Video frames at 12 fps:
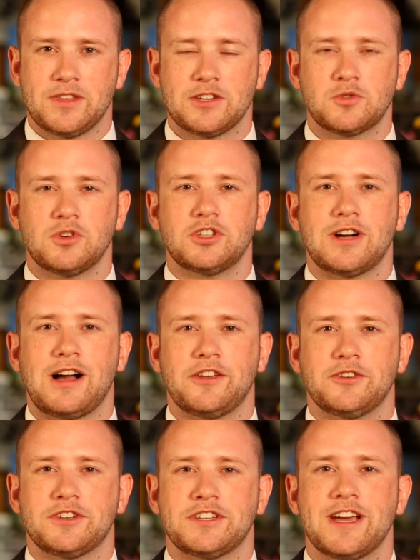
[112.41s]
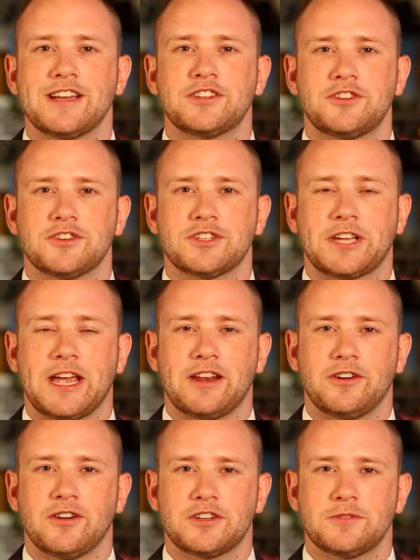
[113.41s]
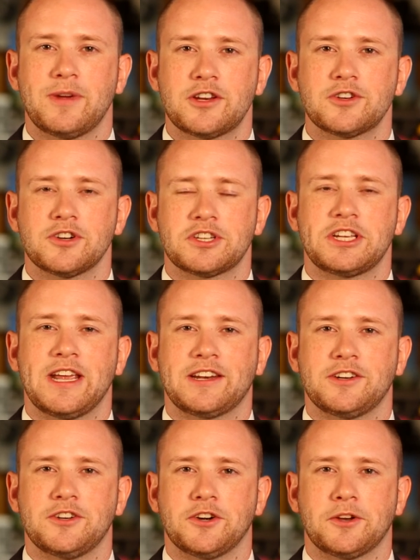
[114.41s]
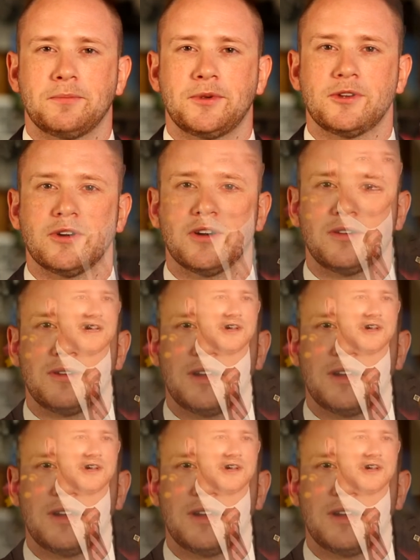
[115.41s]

This will allow you to test your scanner to make sure it's connected to your computer.